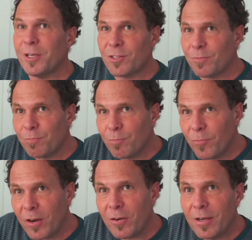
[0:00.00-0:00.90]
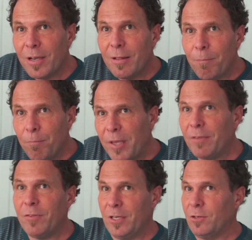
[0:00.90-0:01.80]
but it's a very
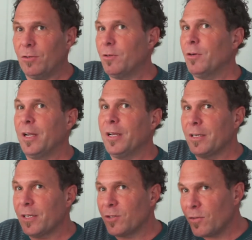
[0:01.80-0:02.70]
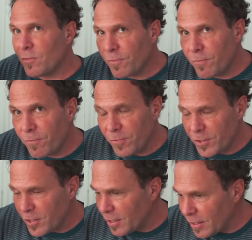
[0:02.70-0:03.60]
pivoty turn, and it doesn't
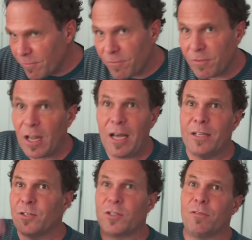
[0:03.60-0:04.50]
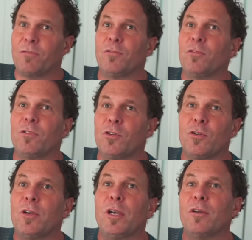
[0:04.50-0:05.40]
physically fly itself through the
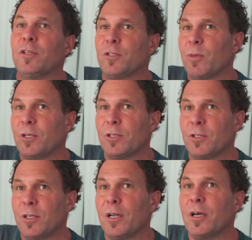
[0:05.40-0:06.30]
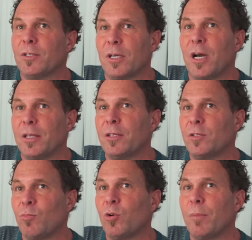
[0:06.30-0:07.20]
turn nearly as much as a kite
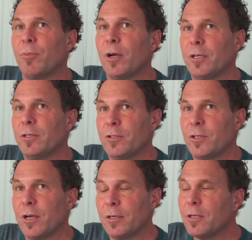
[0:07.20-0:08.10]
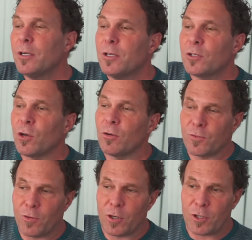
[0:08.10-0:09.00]
that's more upright in design. So
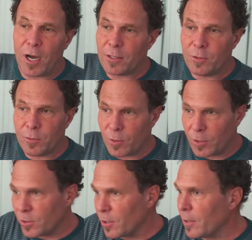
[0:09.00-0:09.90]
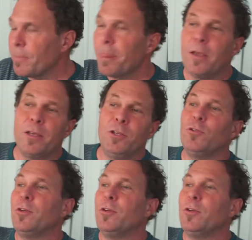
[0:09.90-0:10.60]
as far as kite loops are concerned, you